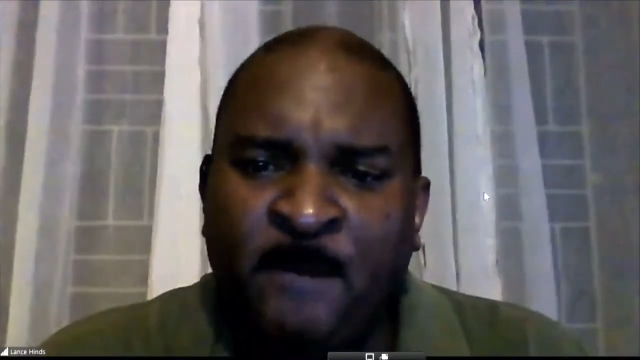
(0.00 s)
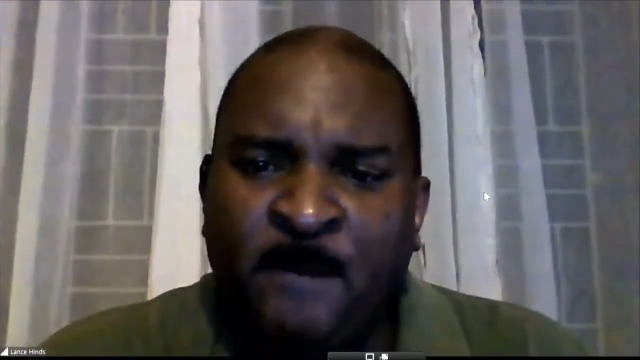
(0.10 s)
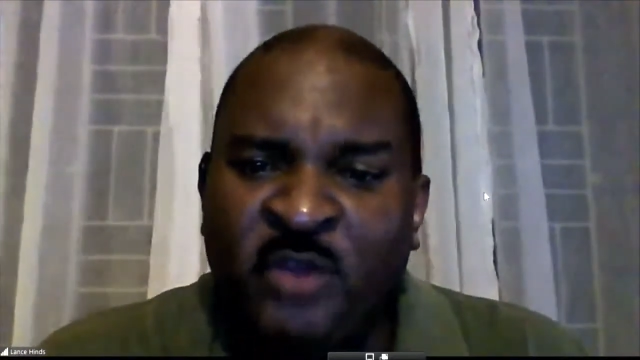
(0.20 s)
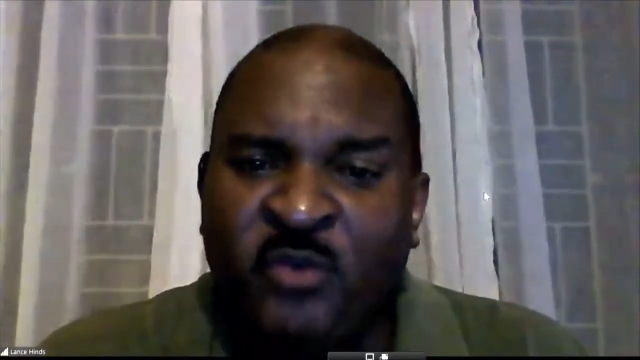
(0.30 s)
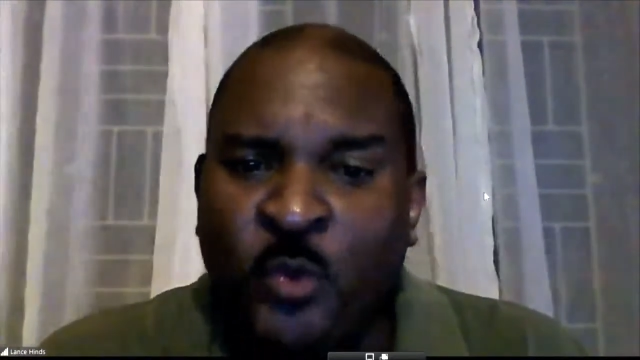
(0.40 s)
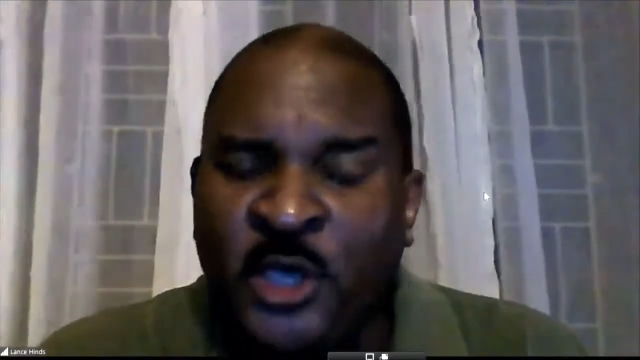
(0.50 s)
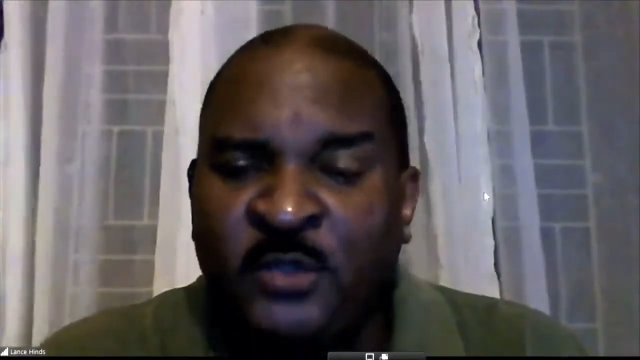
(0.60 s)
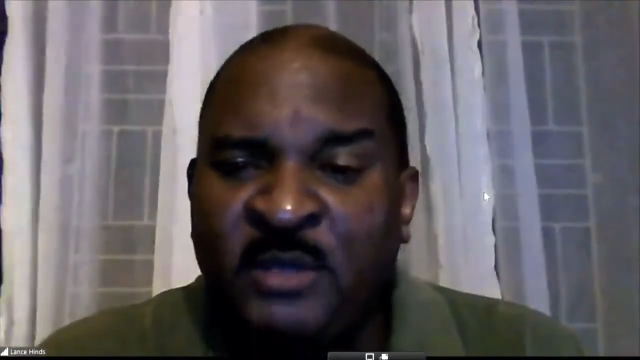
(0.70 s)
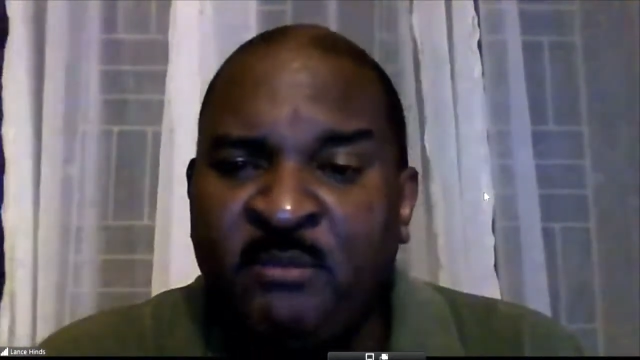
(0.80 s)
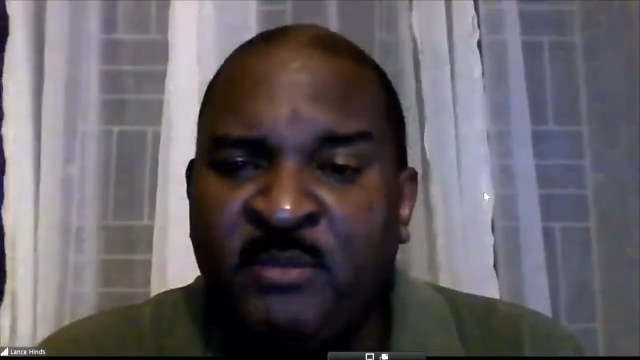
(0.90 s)
We've
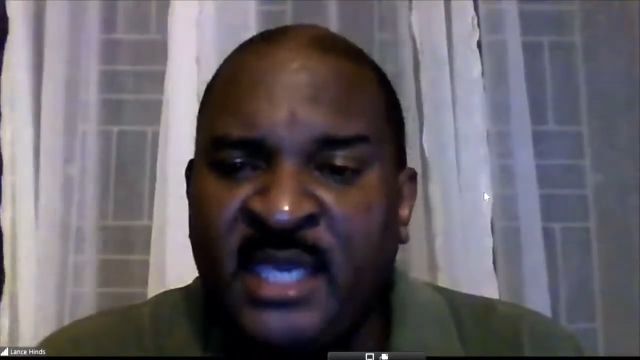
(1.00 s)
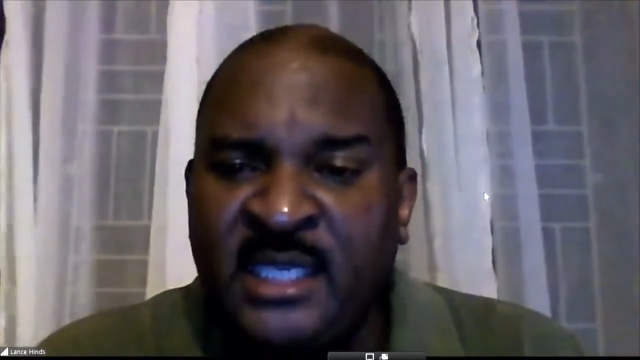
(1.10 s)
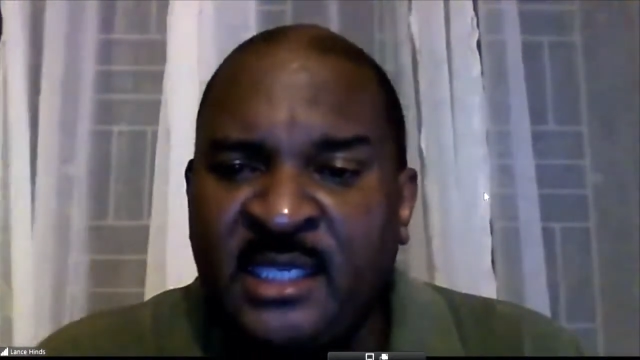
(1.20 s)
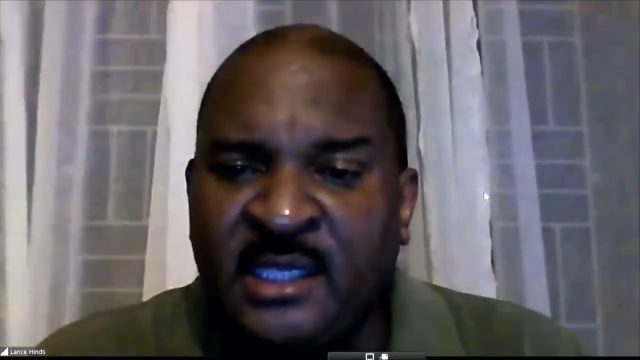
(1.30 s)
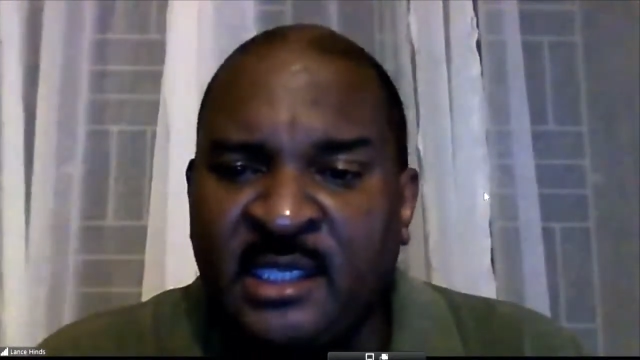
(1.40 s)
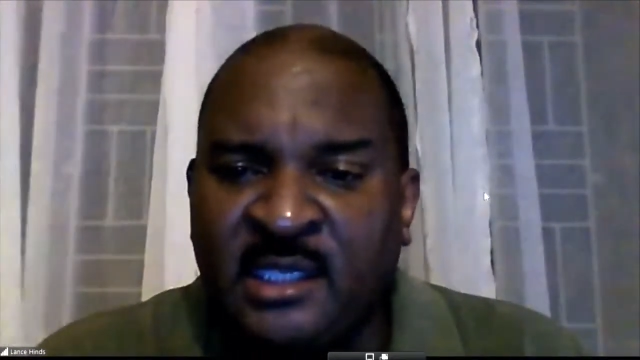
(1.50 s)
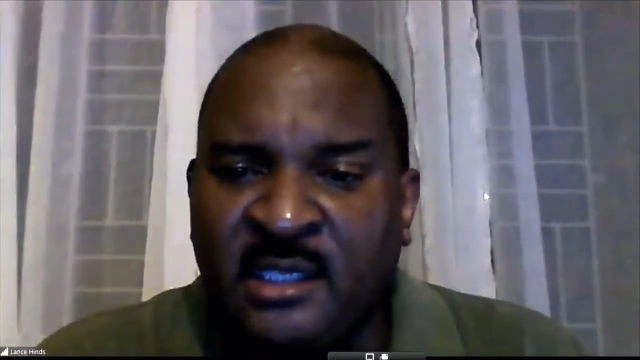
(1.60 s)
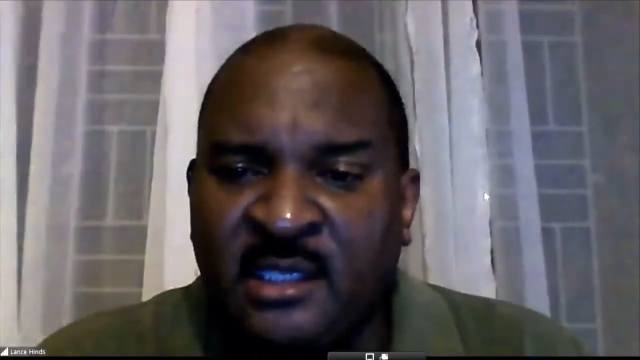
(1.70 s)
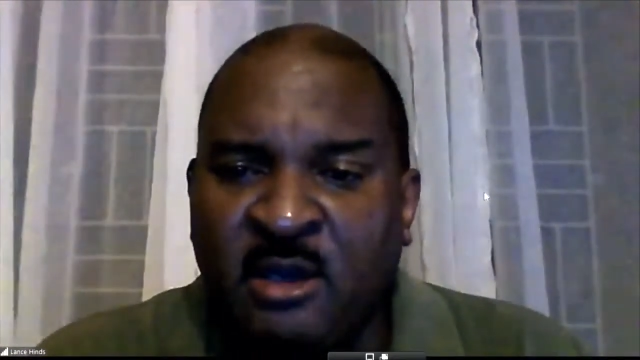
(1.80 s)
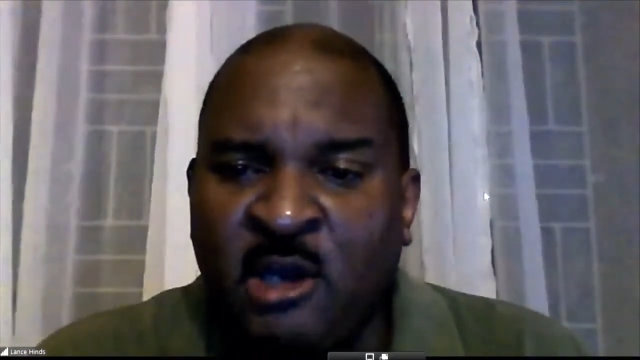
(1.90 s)
worked with many in
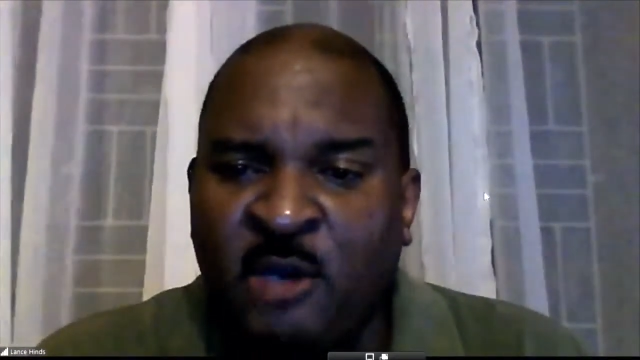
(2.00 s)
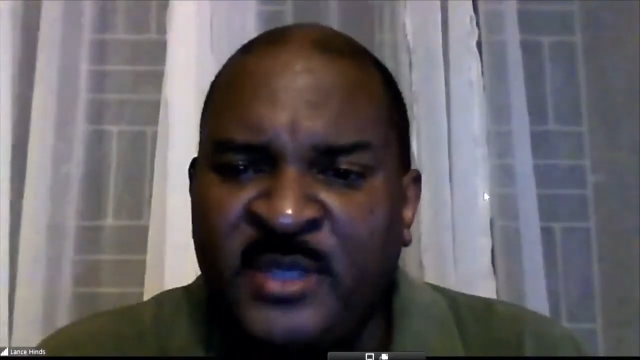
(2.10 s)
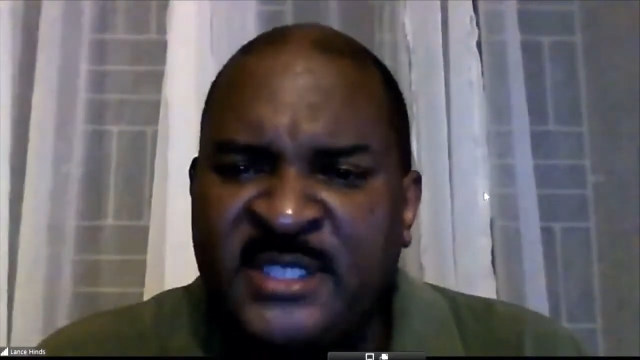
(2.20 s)
the corporate